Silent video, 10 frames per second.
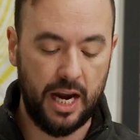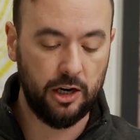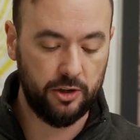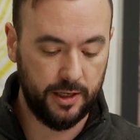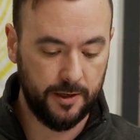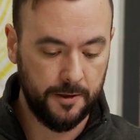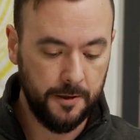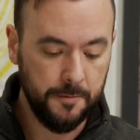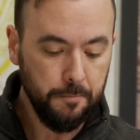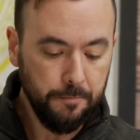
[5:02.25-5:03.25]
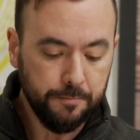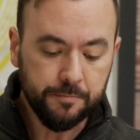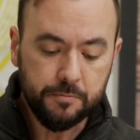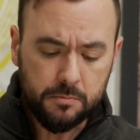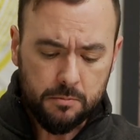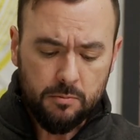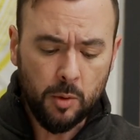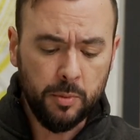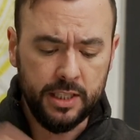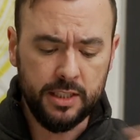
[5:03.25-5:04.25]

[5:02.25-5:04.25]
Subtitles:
area. But